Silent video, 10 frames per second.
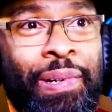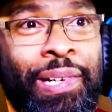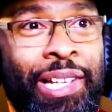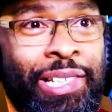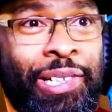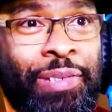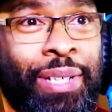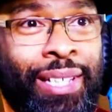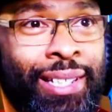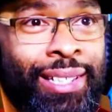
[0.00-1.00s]
what that term
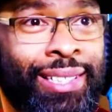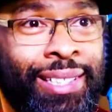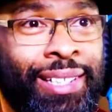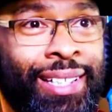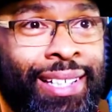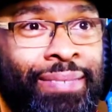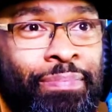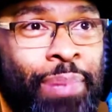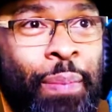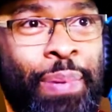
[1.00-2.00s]
means.
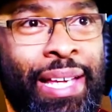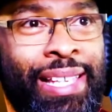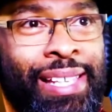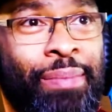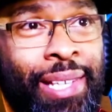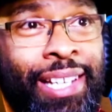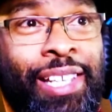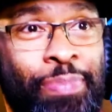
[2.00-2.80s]
Bumpy. I'm thinking it's